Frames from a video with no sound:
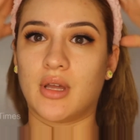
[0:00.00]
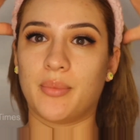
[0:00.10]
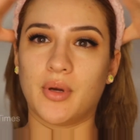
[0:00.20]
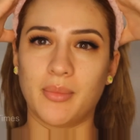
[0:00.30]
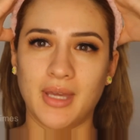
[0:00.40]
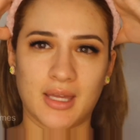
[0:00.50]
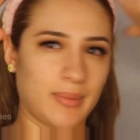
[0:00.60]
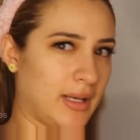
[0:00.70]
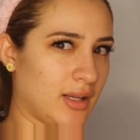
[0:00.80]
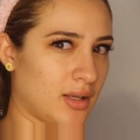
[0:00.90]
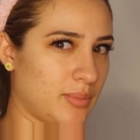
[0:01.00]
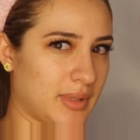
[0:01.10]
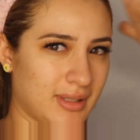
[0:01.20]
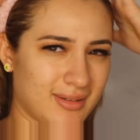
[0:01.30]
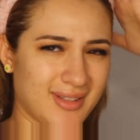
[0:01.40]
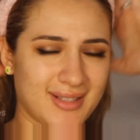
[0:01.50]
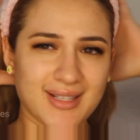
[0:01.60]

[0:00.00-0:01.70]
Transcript: I put my headband on, but this